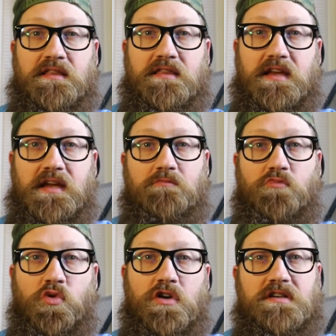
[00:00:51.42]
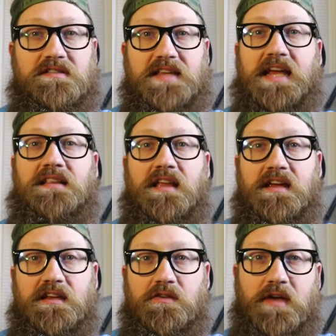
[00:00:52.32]
the more
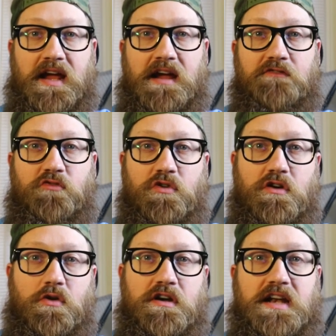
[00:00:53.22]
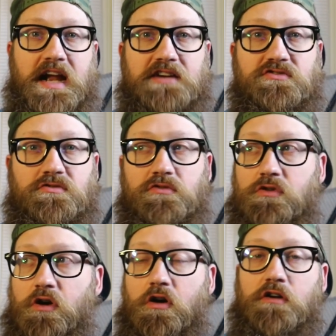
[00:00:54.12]
daylight you have or natural
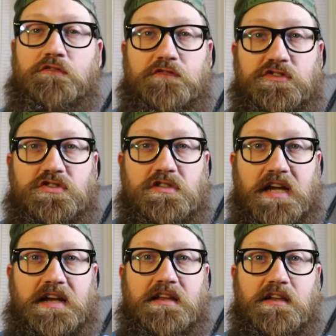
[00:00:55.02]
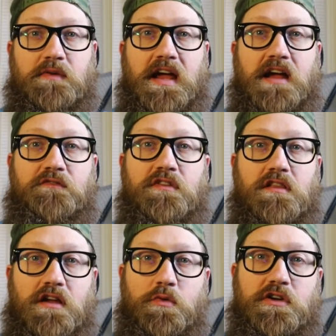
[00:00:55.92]
or artificial lighting you have,
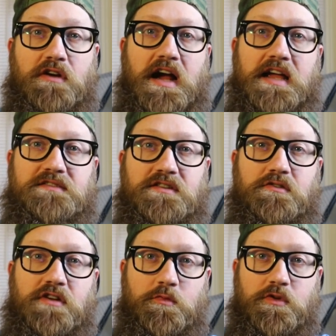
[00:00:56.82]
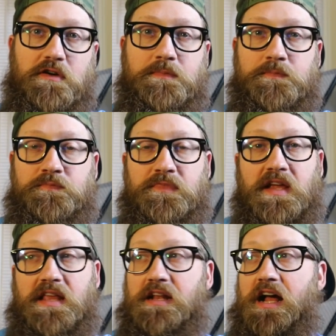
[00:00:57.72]
the lower your ISO number.
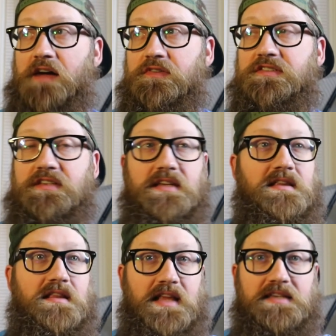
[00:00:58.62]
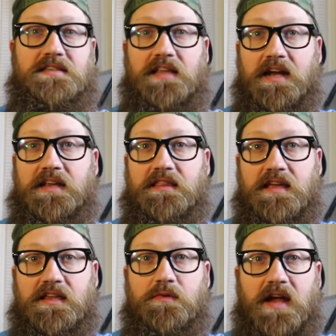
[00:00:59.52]
And then obviously the less lighting
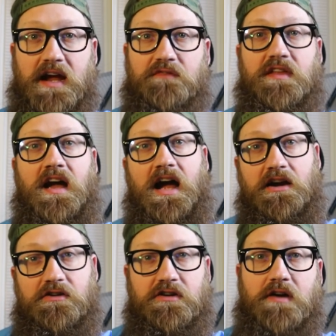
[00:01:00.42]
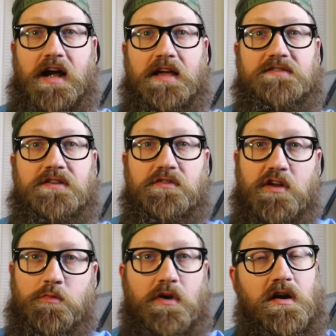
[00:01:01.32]
that you have, the higher your ISO
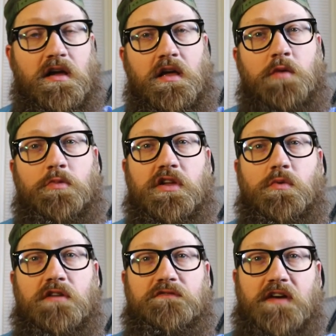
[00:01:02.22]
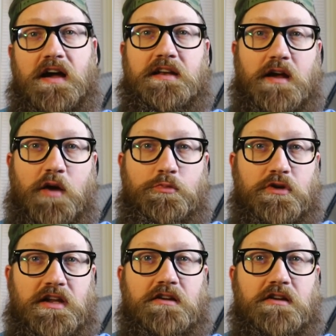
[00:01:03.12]
number. But you want to find a pretty